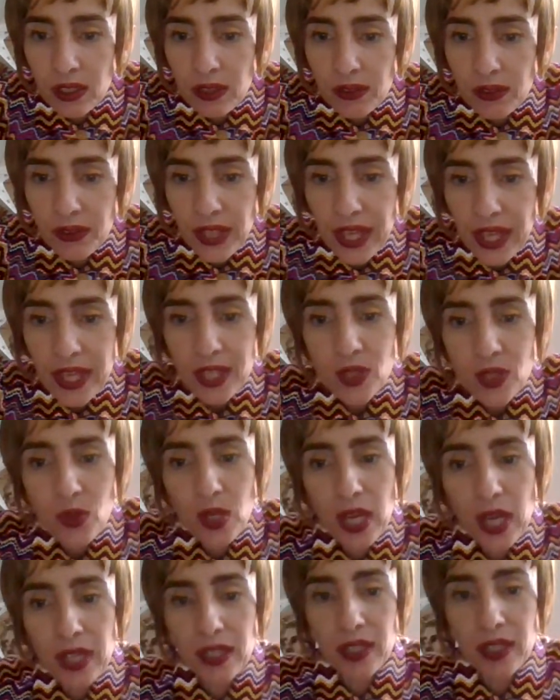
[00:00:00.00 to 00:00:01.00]
Thank you,
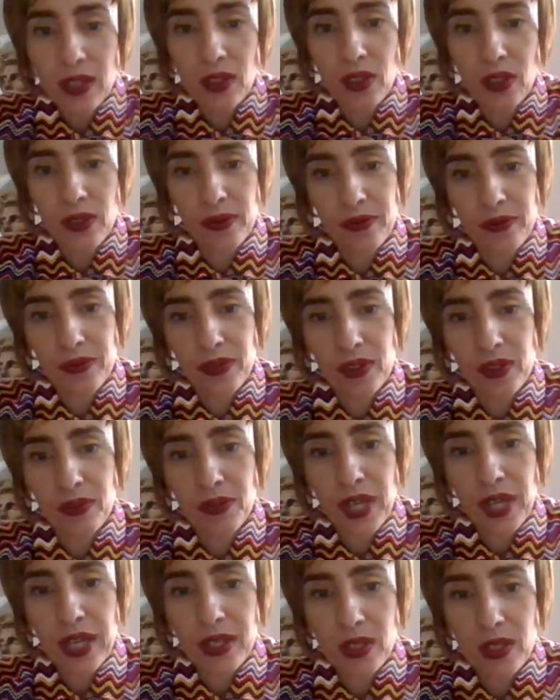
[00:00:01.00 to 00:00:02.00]
Angelo.
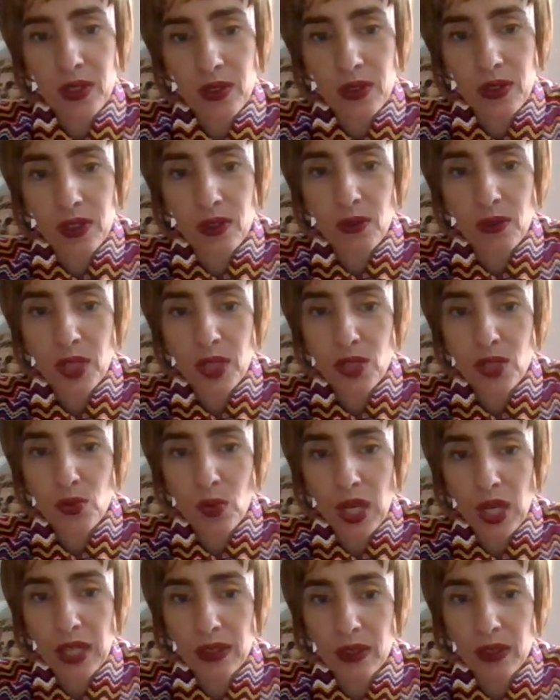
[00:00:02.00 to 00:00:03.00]
Thank you. Which
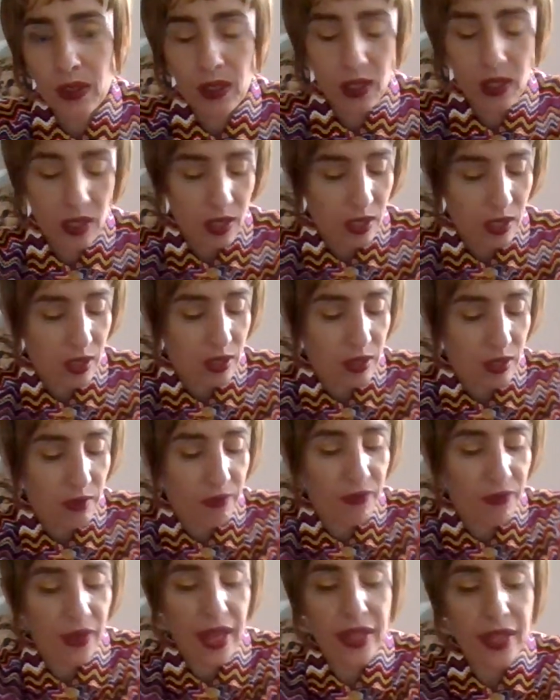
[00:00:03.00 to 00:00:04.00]
one? The
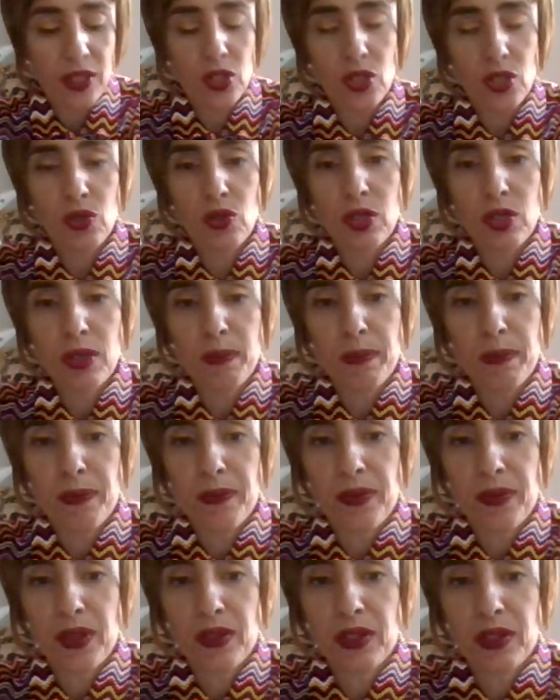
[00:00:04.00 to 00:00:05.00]
feng shui,
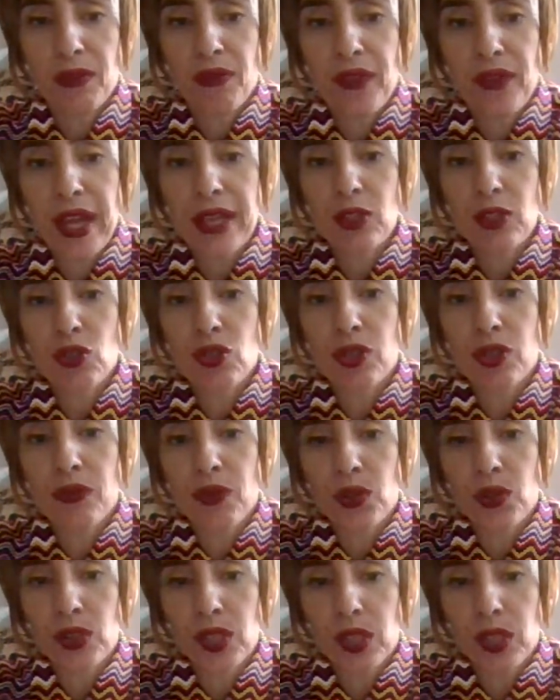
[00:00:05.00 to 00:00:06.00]
the feng shui
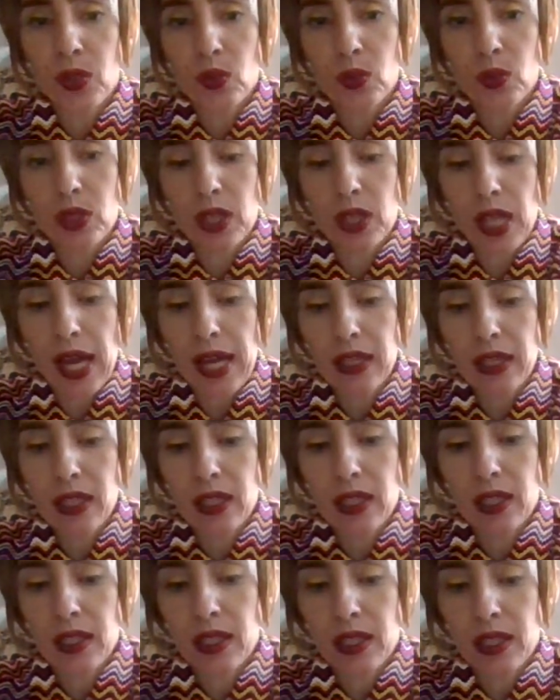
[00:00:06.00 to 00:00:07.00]
for the good luck,
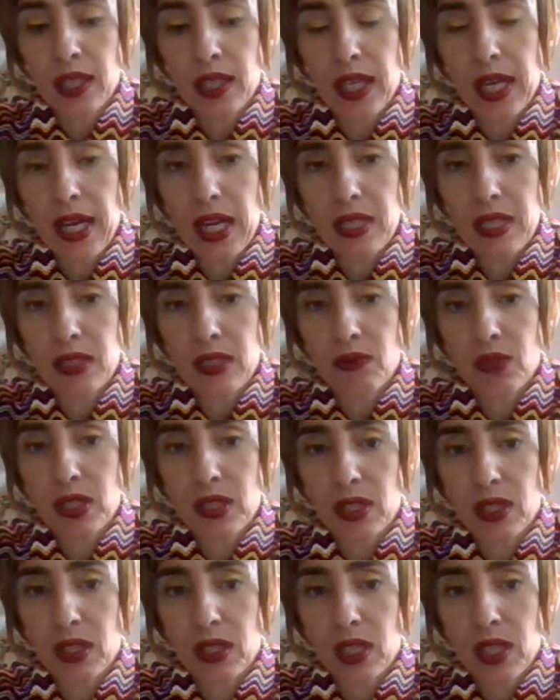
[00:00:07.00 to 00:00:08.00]
guys, with
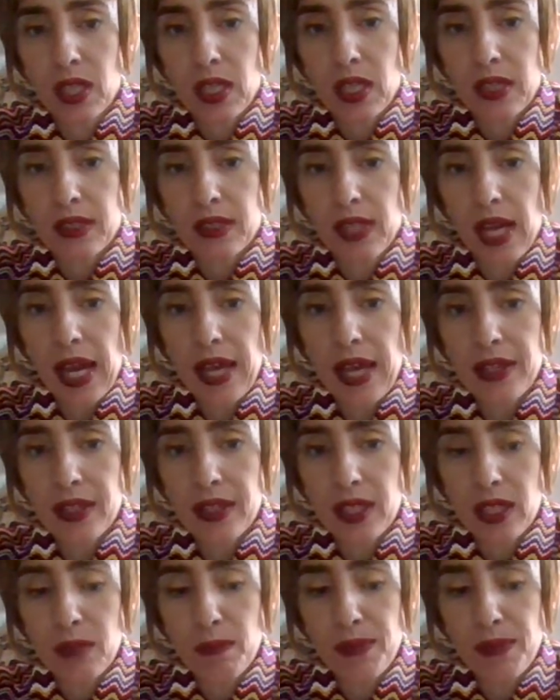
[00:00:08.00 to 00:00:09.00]
the
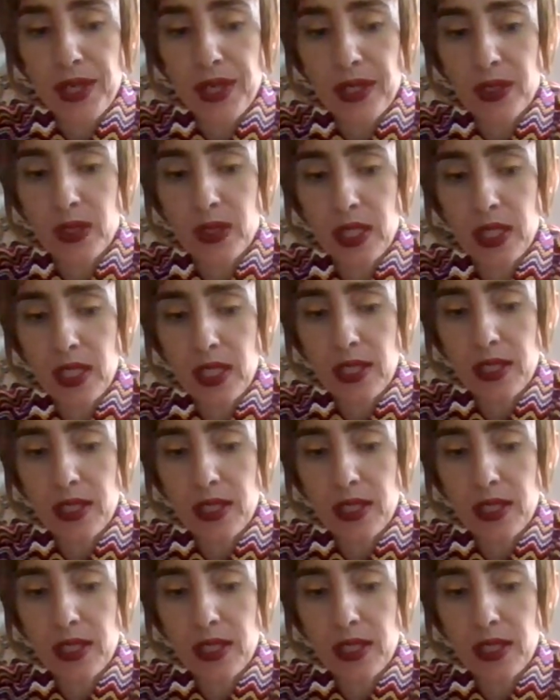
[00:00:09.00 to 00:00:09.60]
deity pixie.